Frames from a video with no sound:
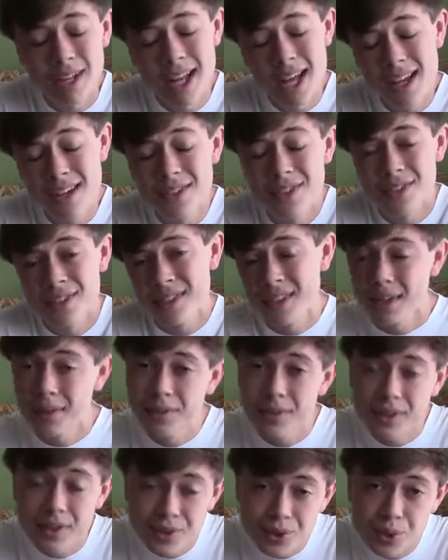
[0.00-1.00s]
And just think
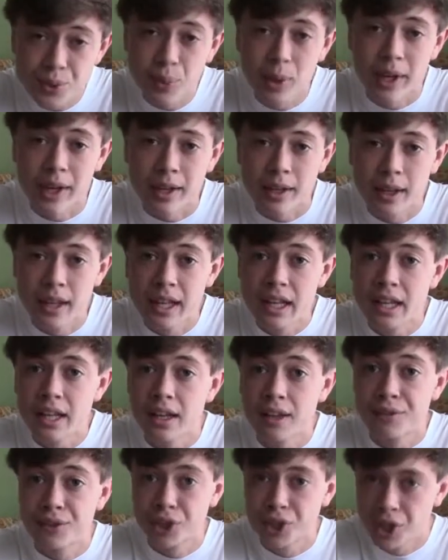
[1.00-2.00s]
of it this way,
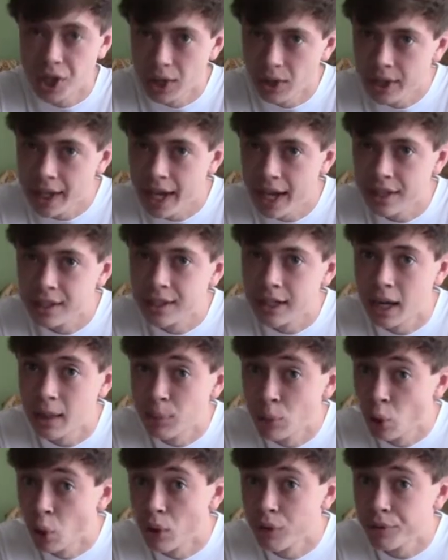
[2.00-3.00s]
if Shelley hadn't
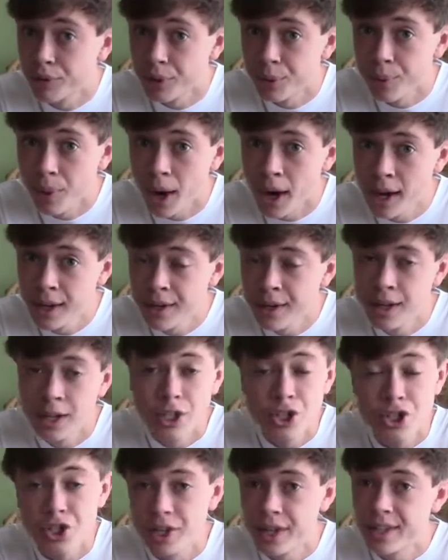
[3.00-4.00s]
come along for the ride,
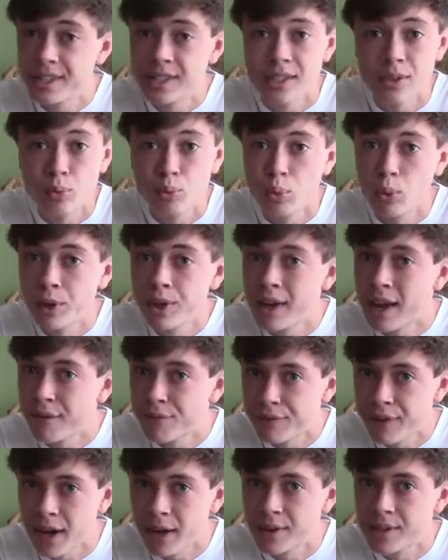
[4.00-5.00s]
Jason wouldn't have
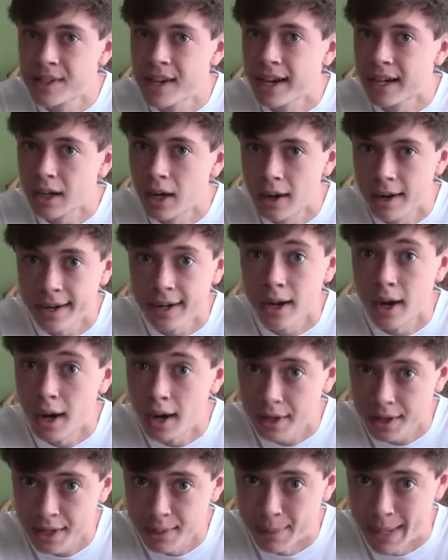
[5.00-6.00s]
found his iconic
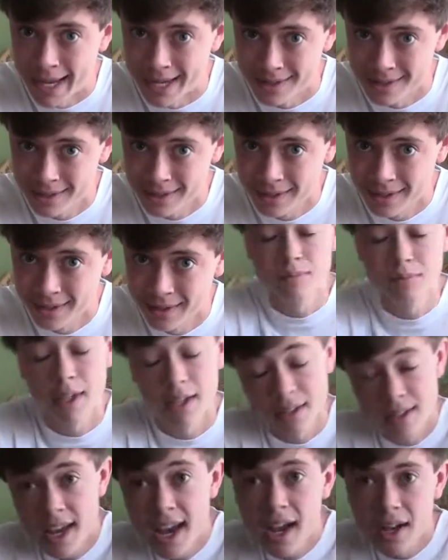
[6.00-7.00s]
hockey mask.
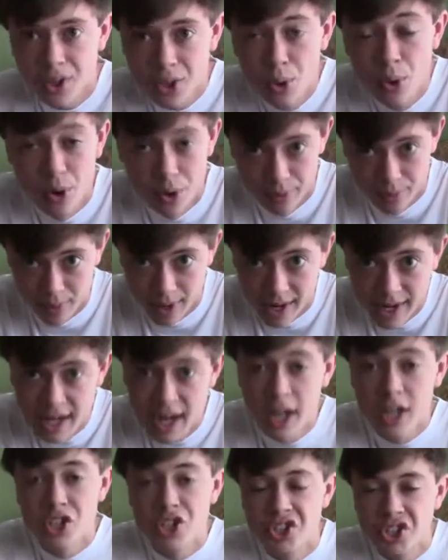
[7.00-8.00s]
Yeah, you heard right,
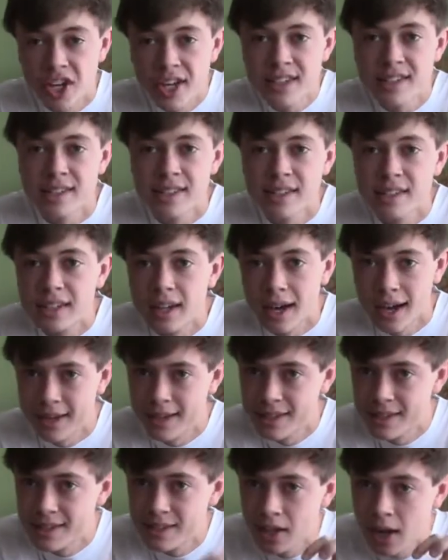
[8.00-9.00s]
Jason got
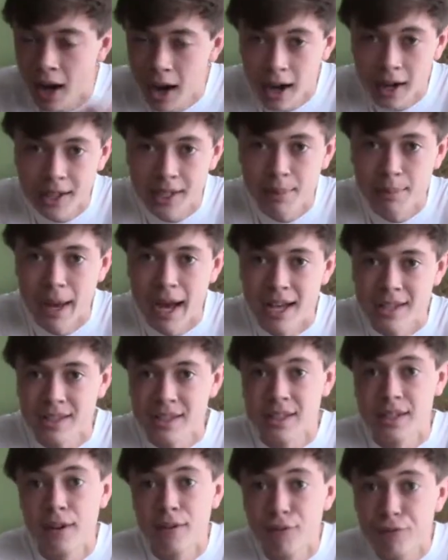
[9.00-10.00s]
his hockey
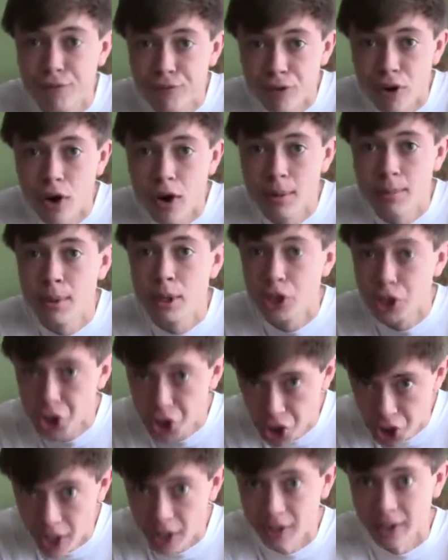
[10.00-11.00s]
mask from
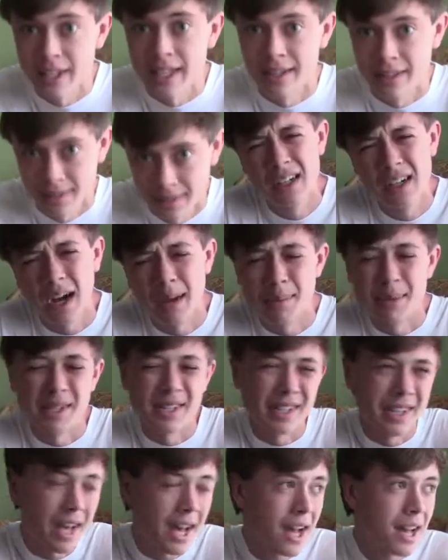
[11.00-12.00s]
Shelley. I mean,
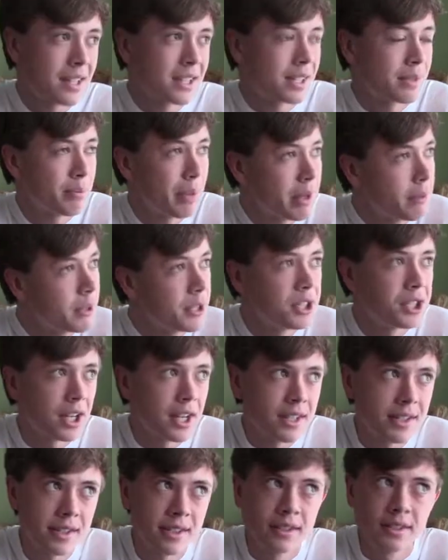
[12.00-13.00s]
yes, maybe
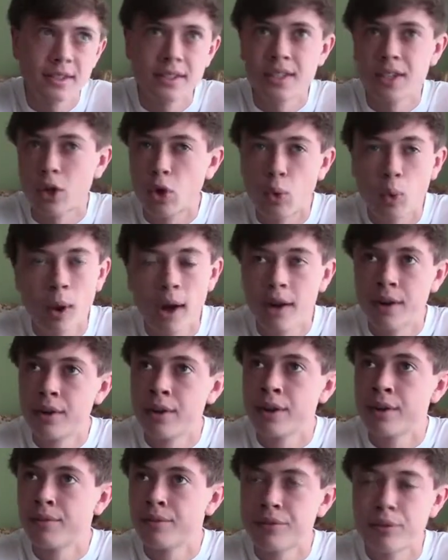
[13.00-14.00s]
Jason didn't acquire
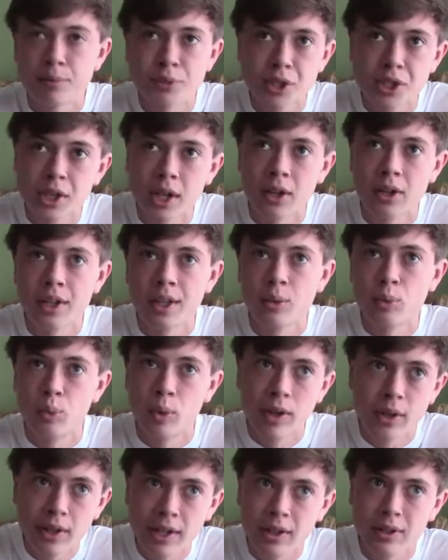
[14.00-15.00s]
it from Shelley
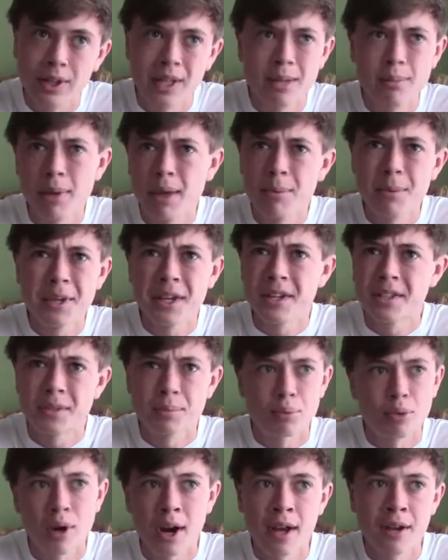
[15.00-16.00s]
willingly, maybe he had to
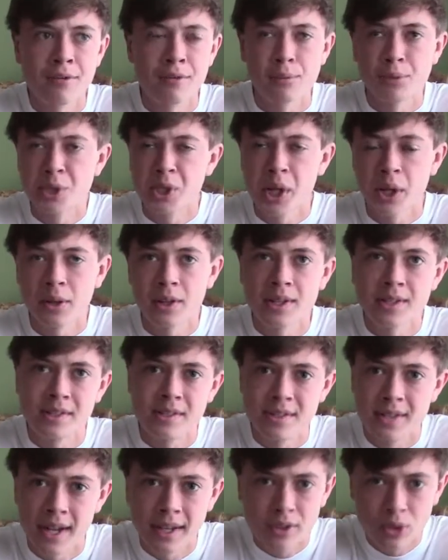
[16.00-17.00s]
pry it from Shelley's
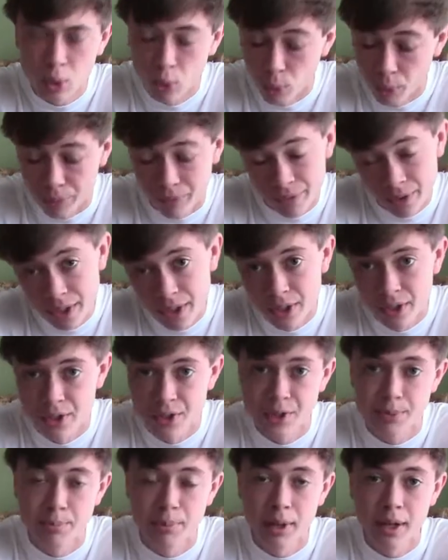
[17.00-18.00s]
dead cold
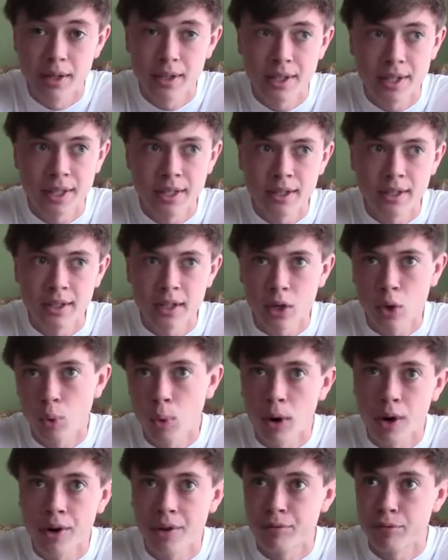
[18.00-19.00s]
fingers, but he
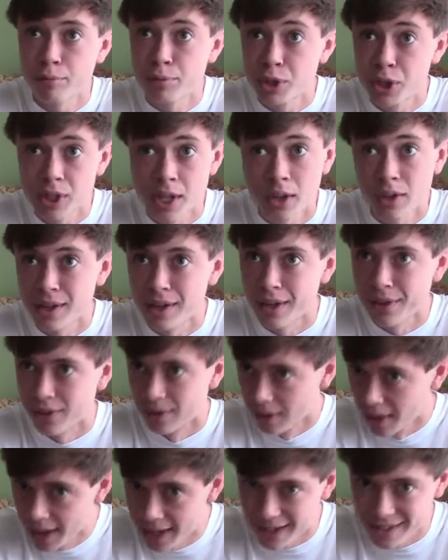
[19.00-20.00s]
acquired it from Shelley
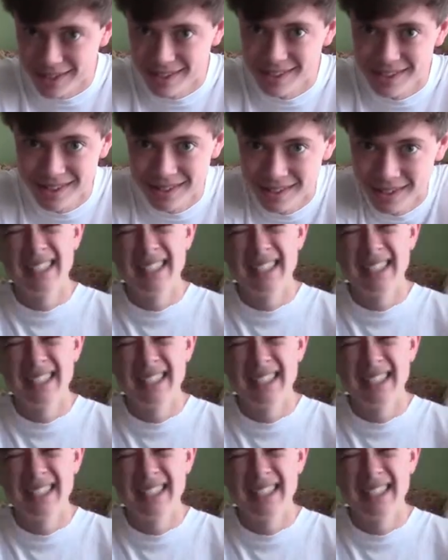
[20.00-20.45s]
nonetheless.